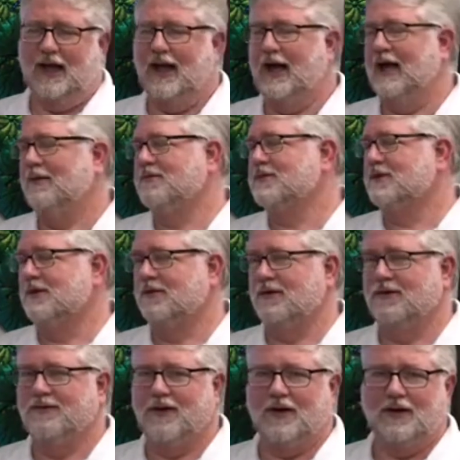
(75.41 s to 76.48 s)

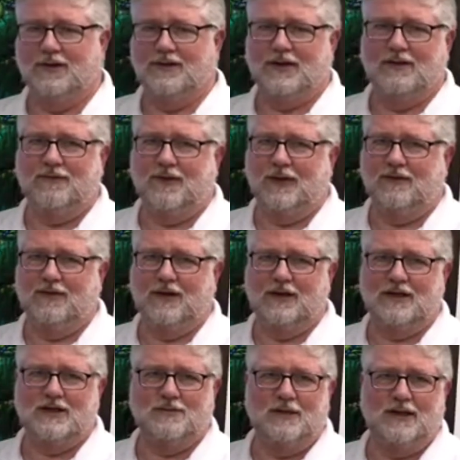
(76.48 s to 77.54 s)
Absolutely false. I've done
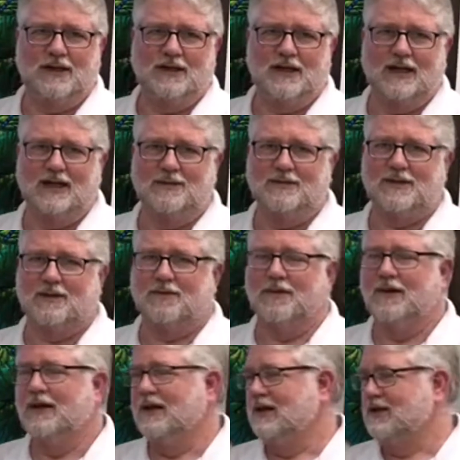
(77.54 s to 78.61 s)
this many times. I'm
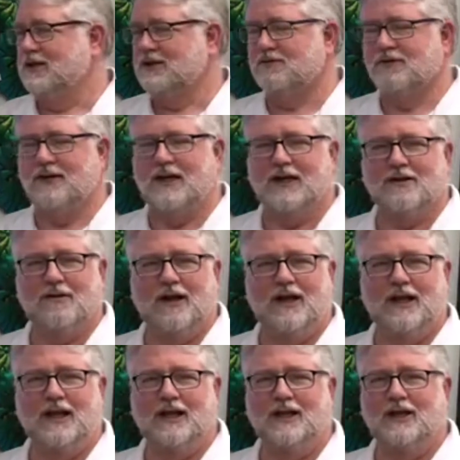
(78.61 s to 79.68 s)
just
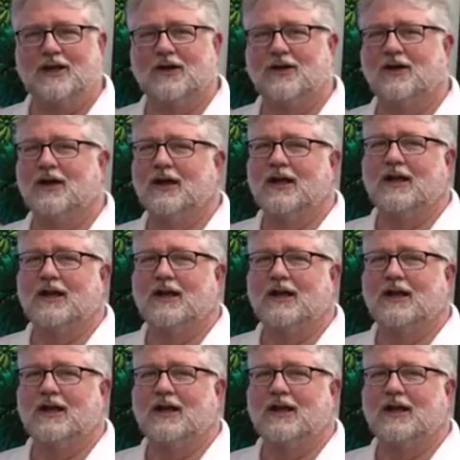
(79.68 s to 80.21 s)
reiterating it here.